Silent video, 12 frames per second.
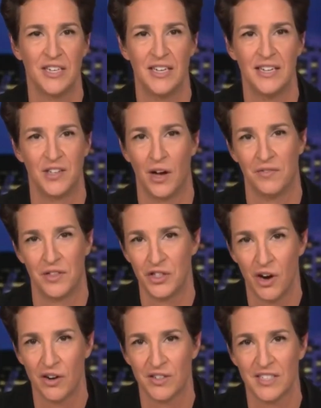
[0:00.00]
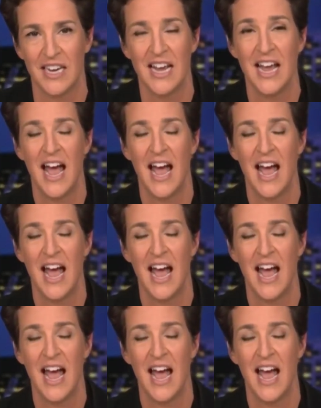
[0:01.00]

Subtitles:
is off the charts